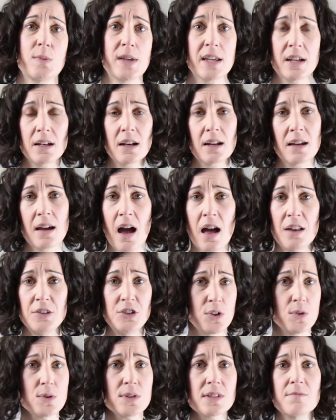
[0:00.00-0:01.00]
We can
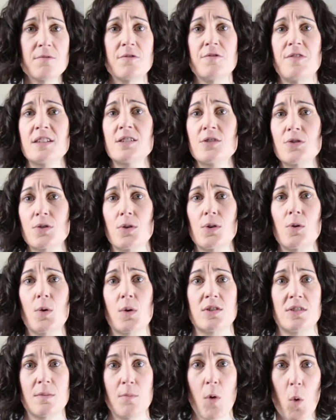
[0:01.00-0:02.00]
do some visceral
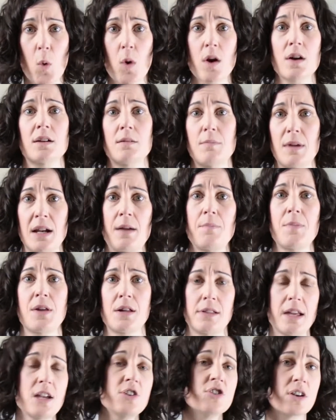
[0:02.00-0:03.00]
or some organ
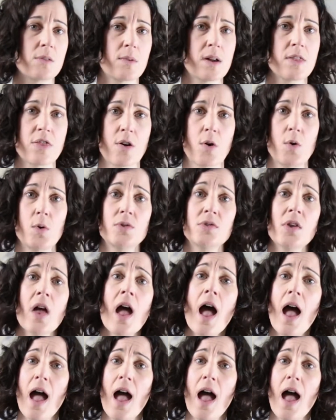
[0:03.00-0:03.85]
manipulation with those